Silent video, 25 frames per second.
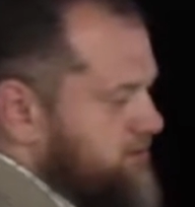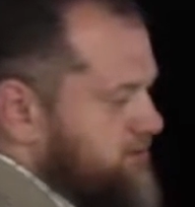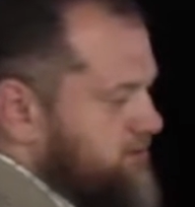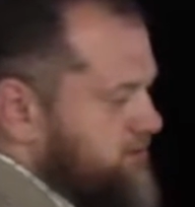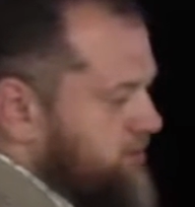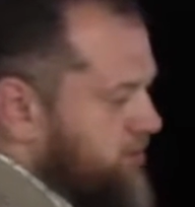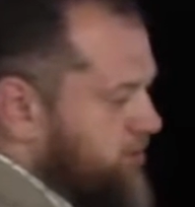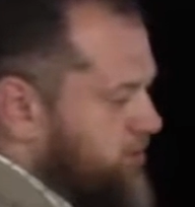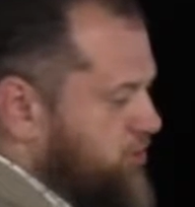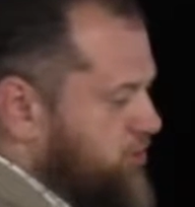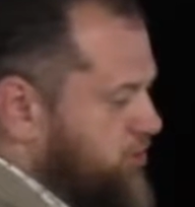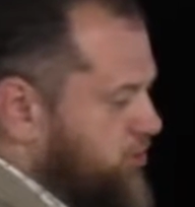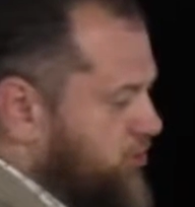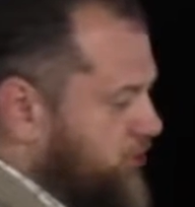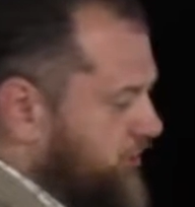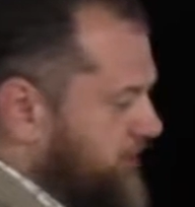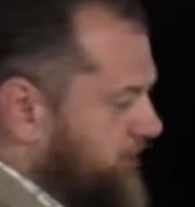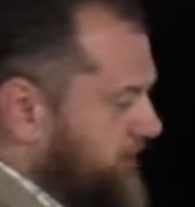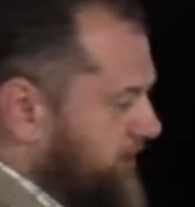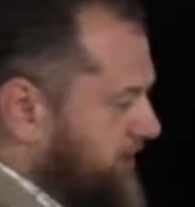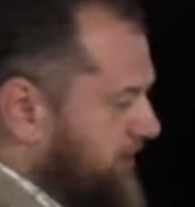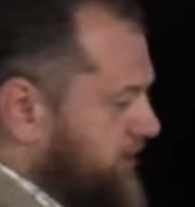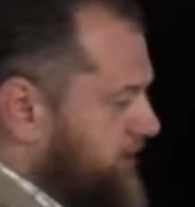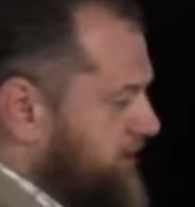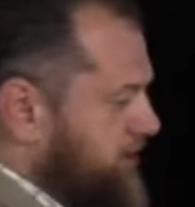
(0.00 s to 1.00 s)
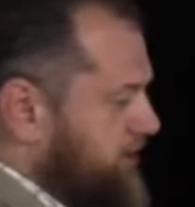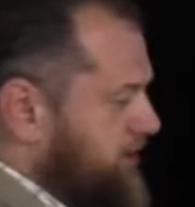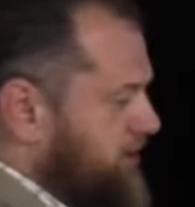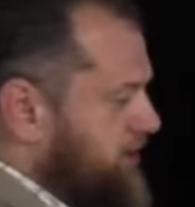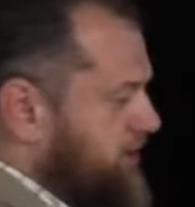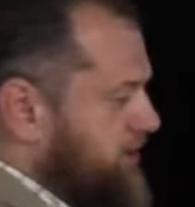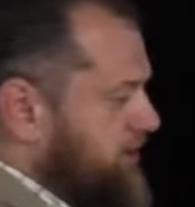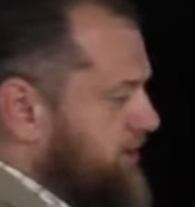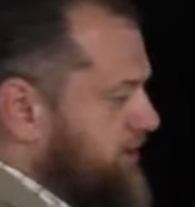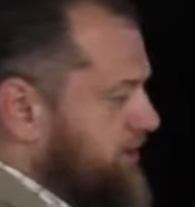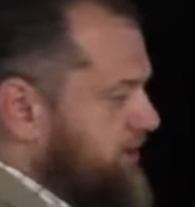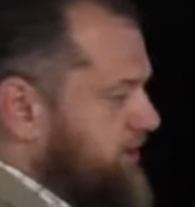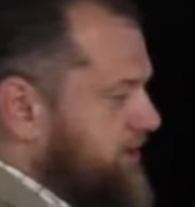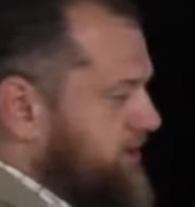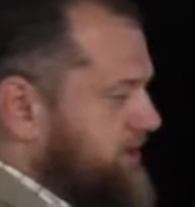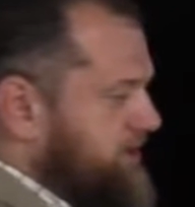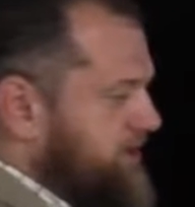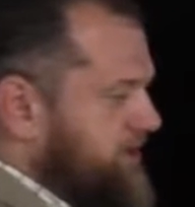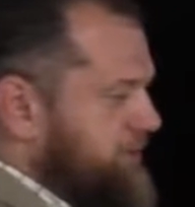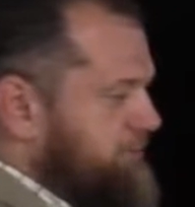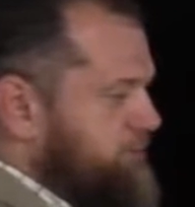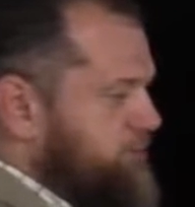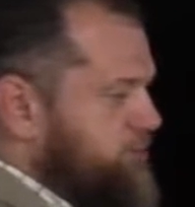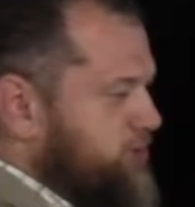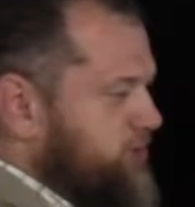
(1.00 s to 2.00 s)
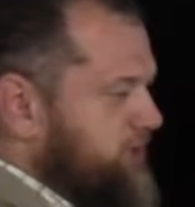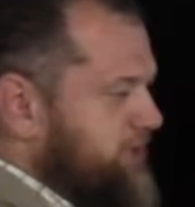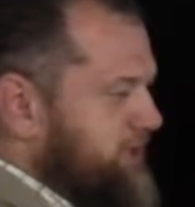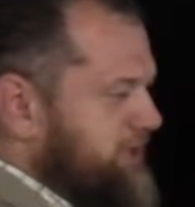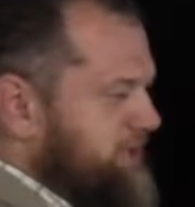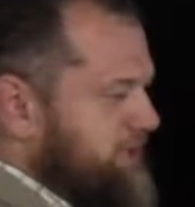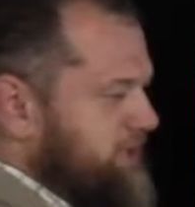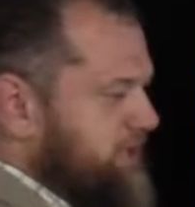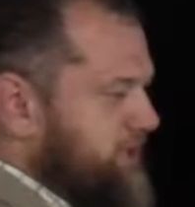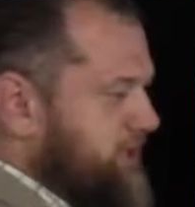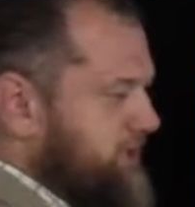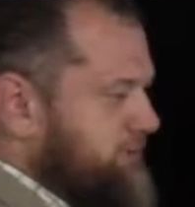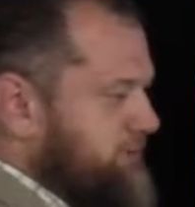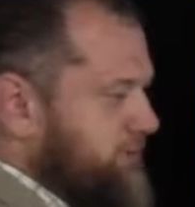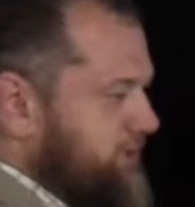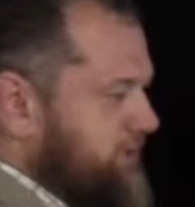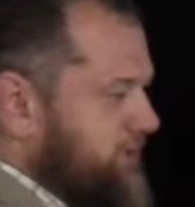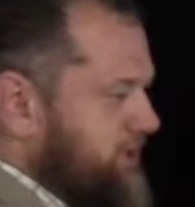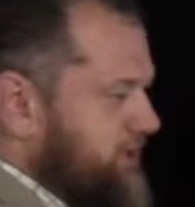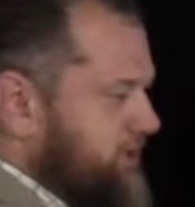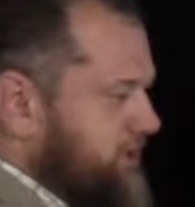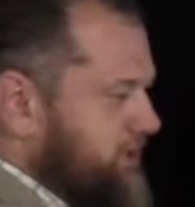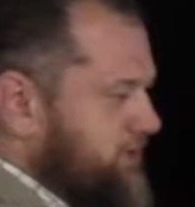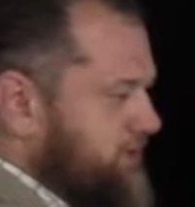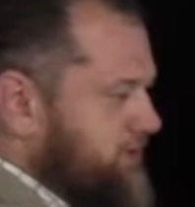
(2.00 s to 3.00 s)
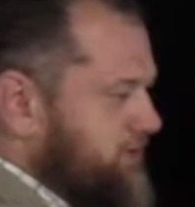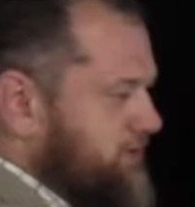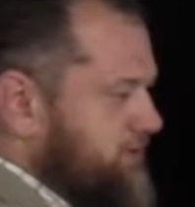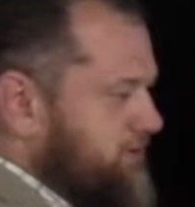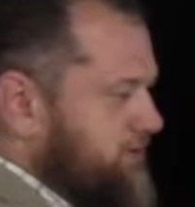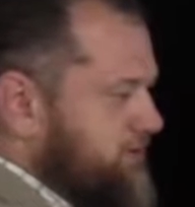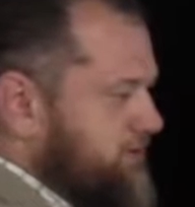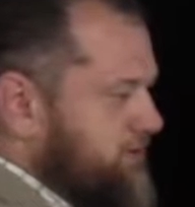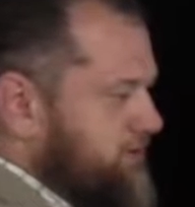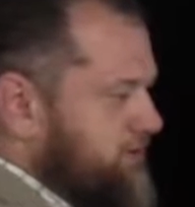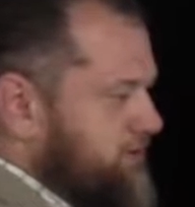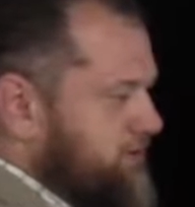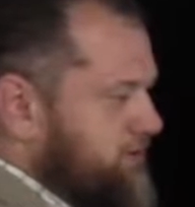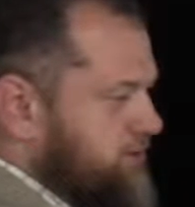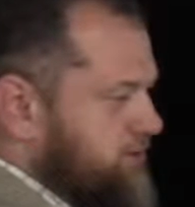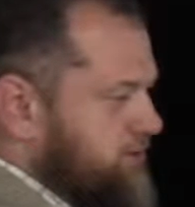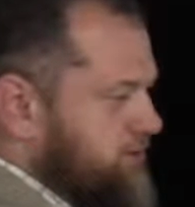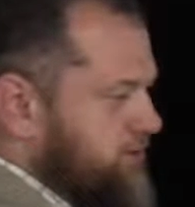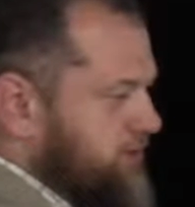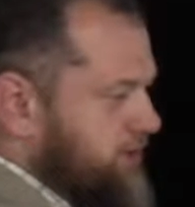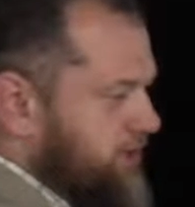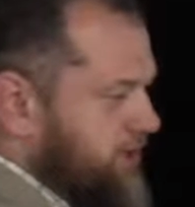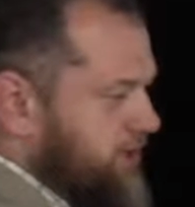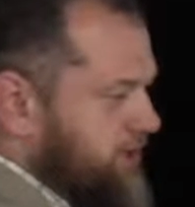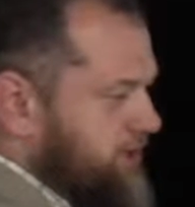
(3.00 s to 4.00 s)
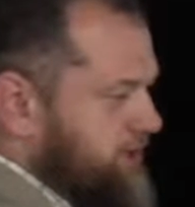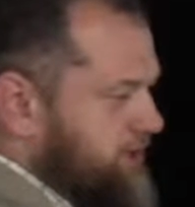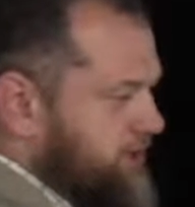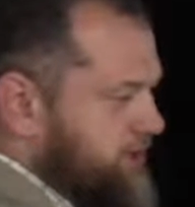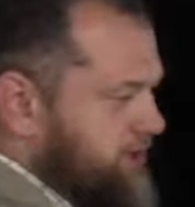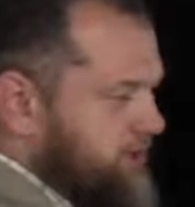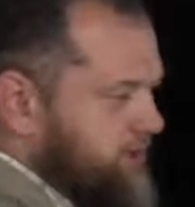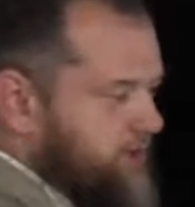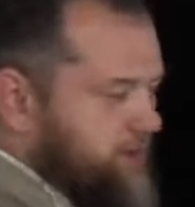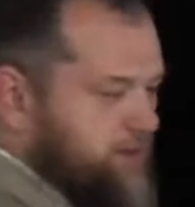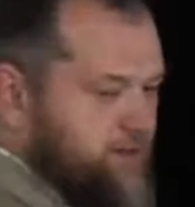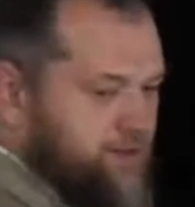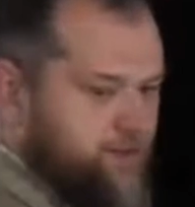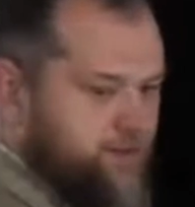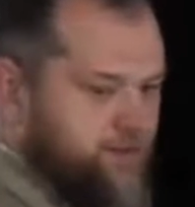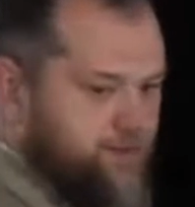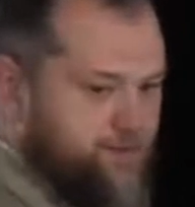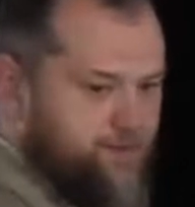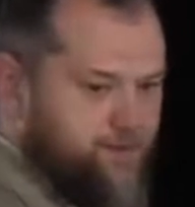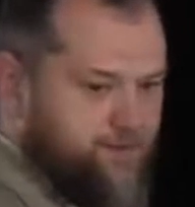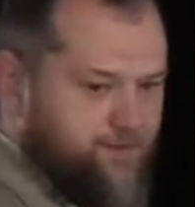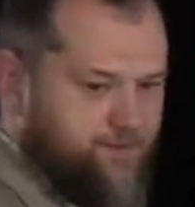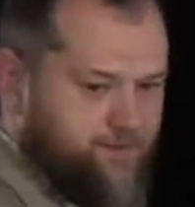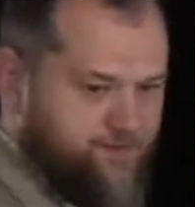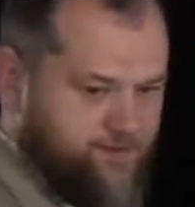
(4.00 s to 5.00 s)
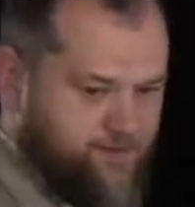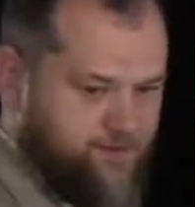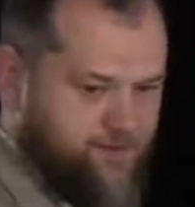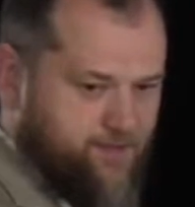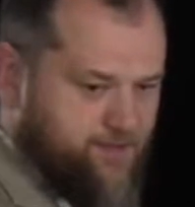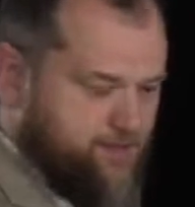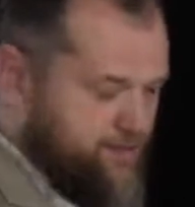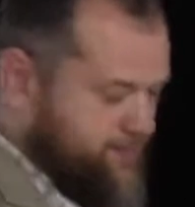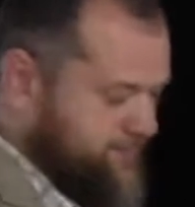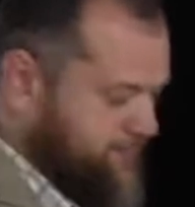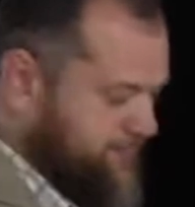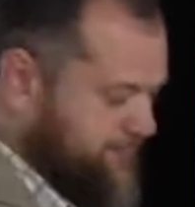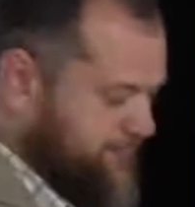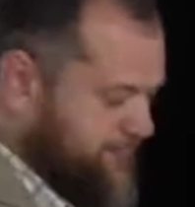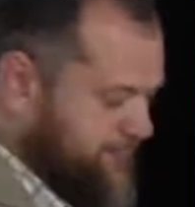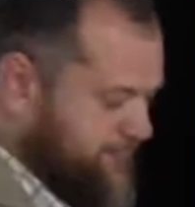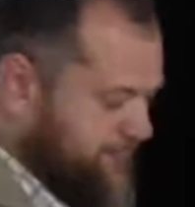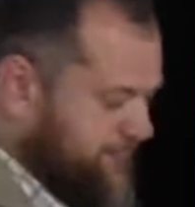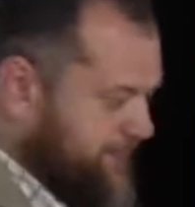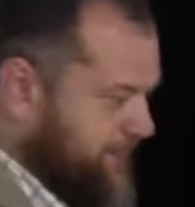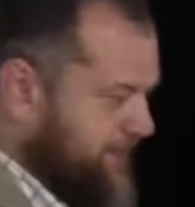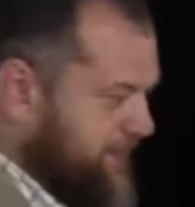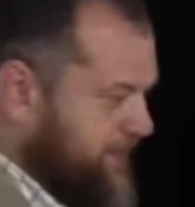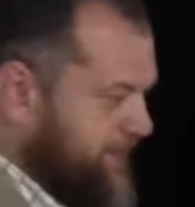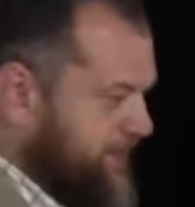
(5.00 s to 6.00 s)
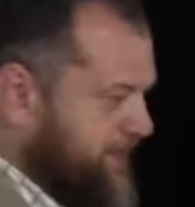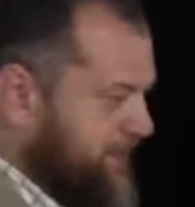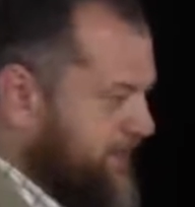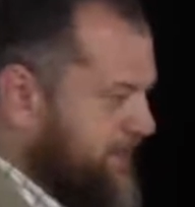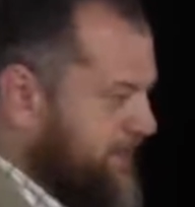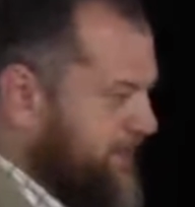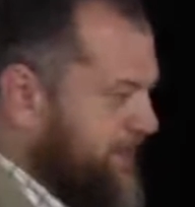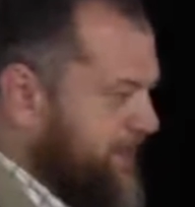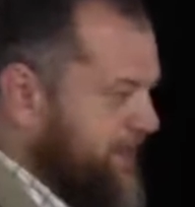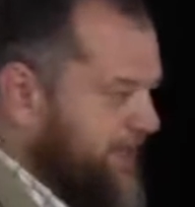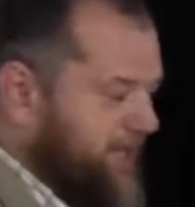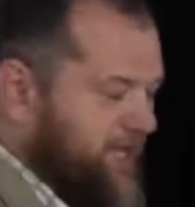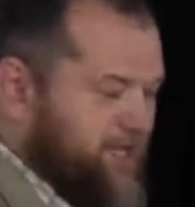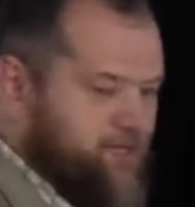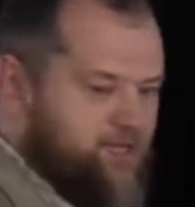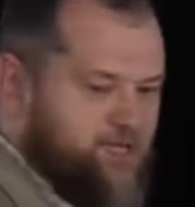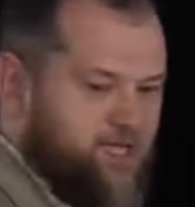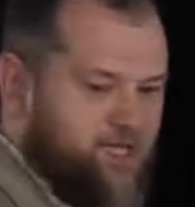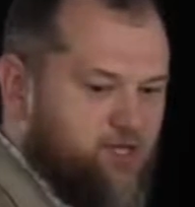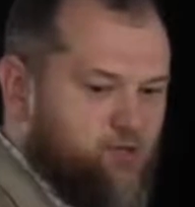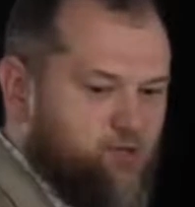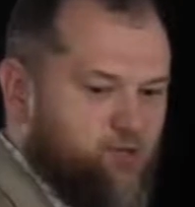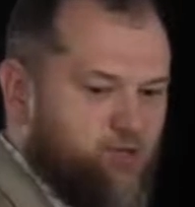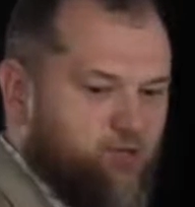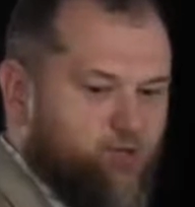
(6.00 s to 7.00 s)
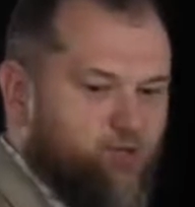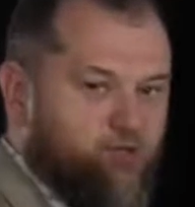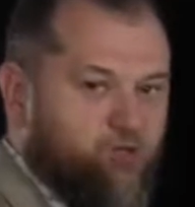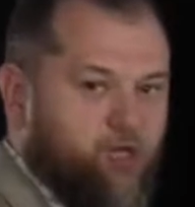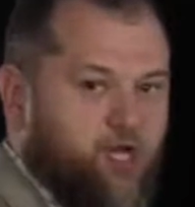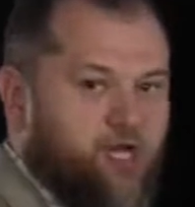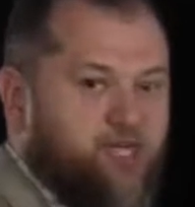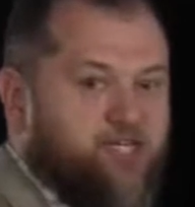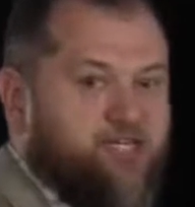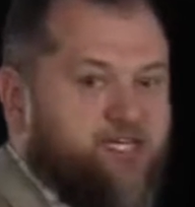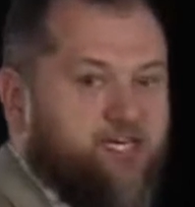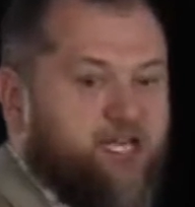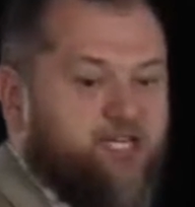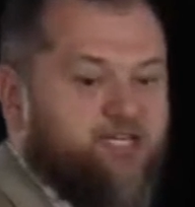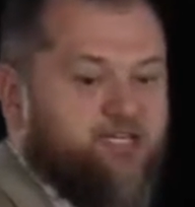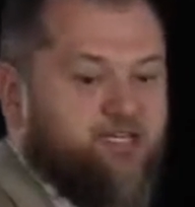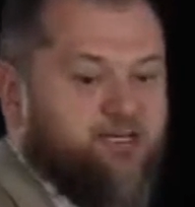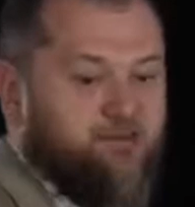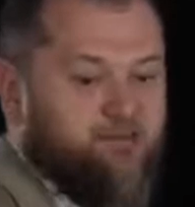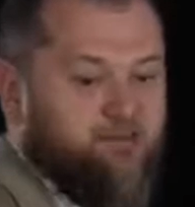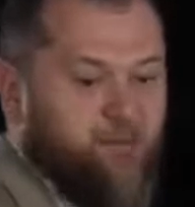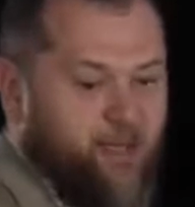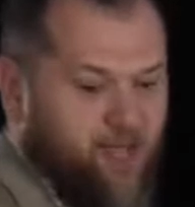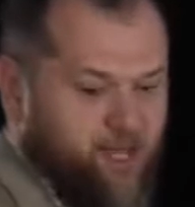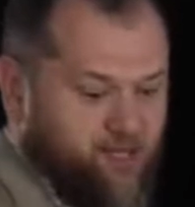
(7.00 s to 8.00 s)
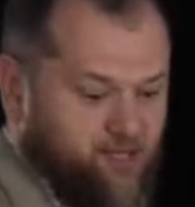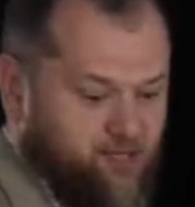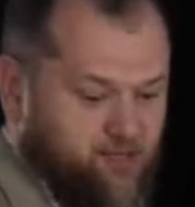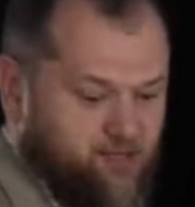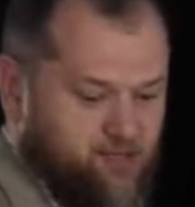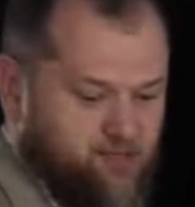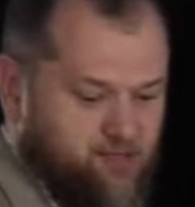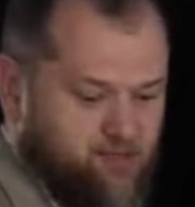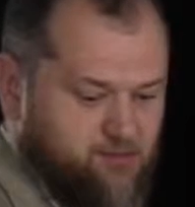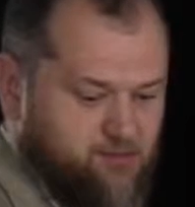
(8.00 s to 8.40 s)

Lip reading: the whole thing, they put a little ribbon here, okay, all right, and they go to another bank,